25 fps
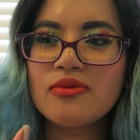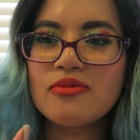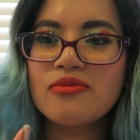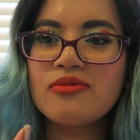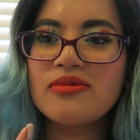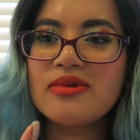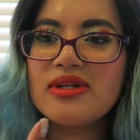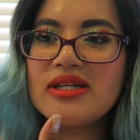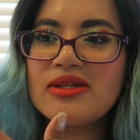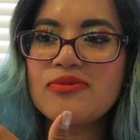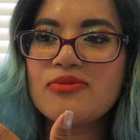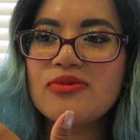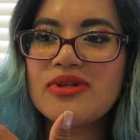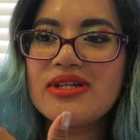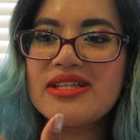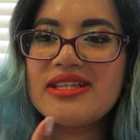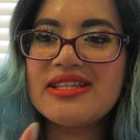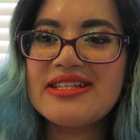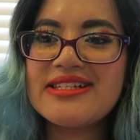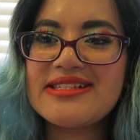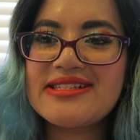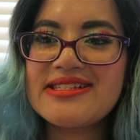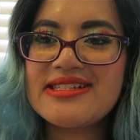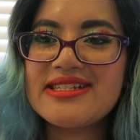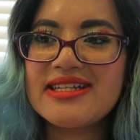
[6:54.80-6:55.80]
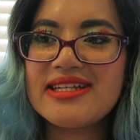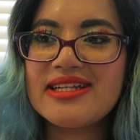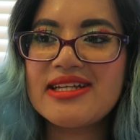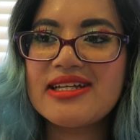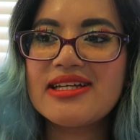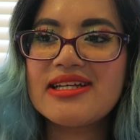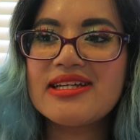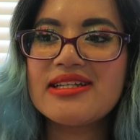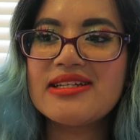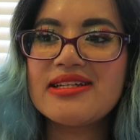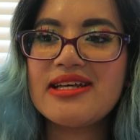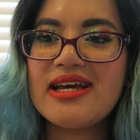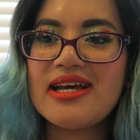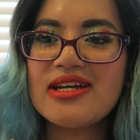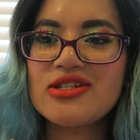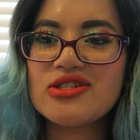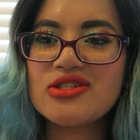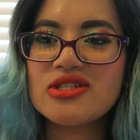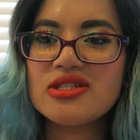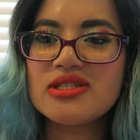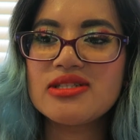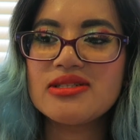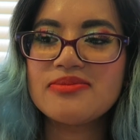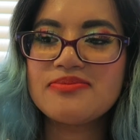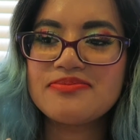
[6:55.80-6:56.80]
realistic can
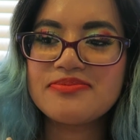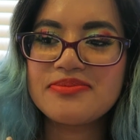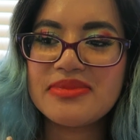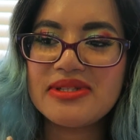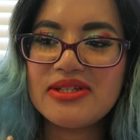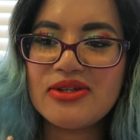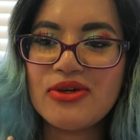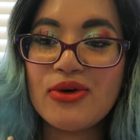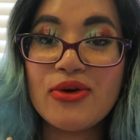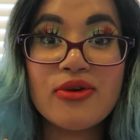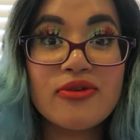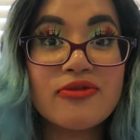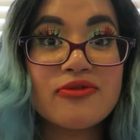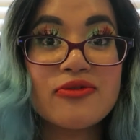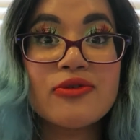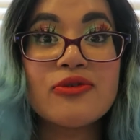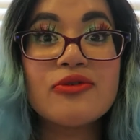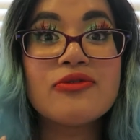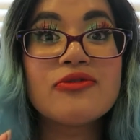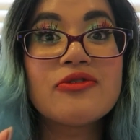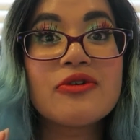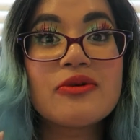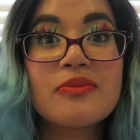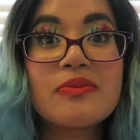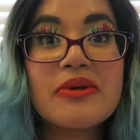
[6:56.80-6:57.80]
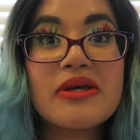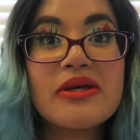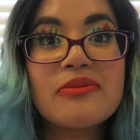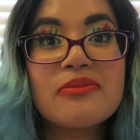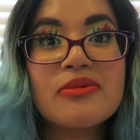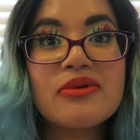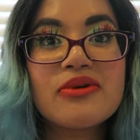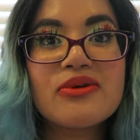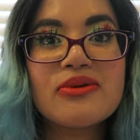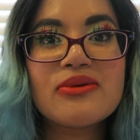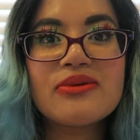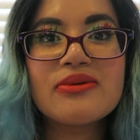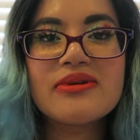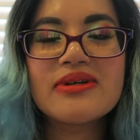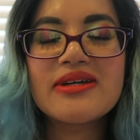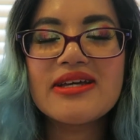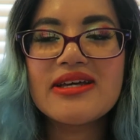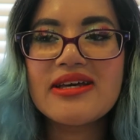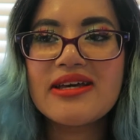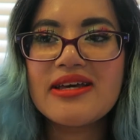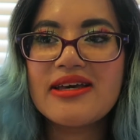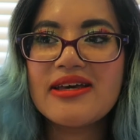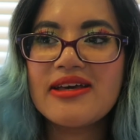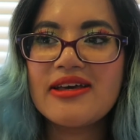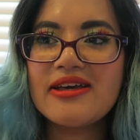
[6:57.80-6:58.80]
actually be hurtful for people.
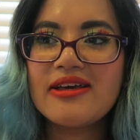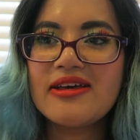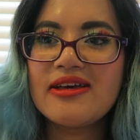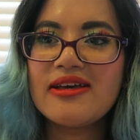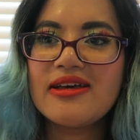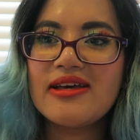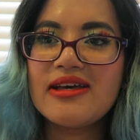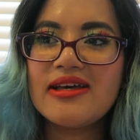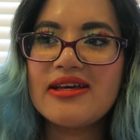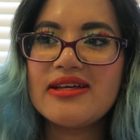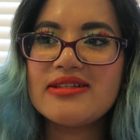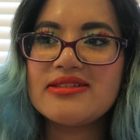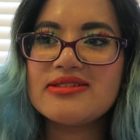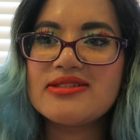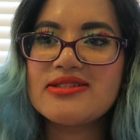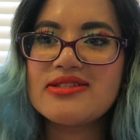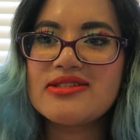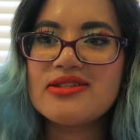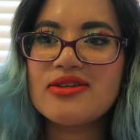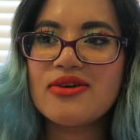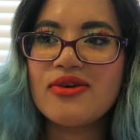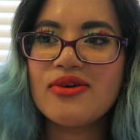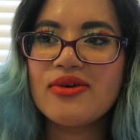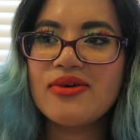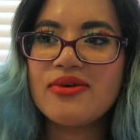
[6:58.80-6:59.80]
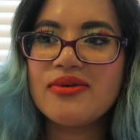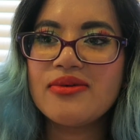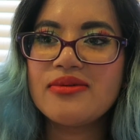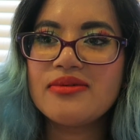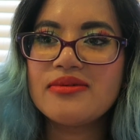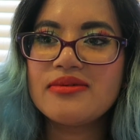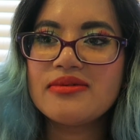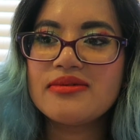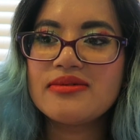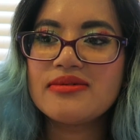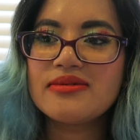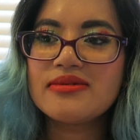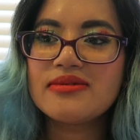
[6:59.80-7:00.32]
And so